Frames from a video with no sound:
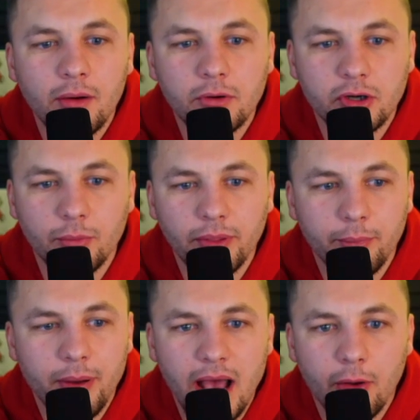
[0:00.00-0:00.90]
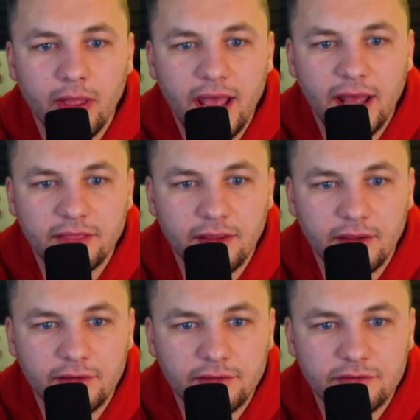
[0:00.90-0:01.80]
We're going to play Powell at
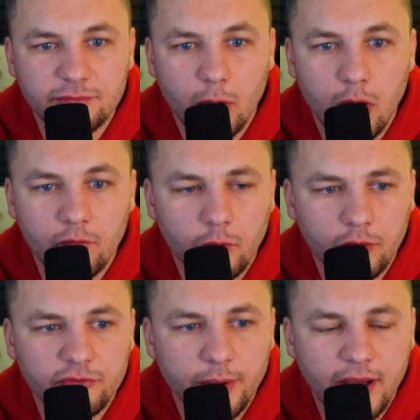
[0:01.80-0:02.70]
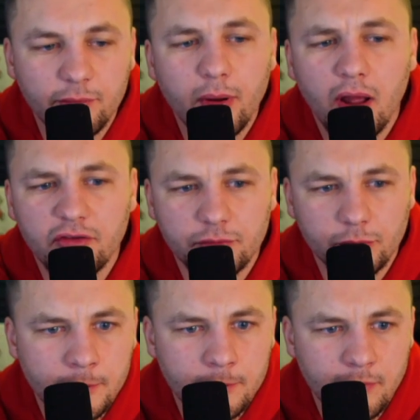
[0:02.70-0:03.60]
the small forward spot if possible.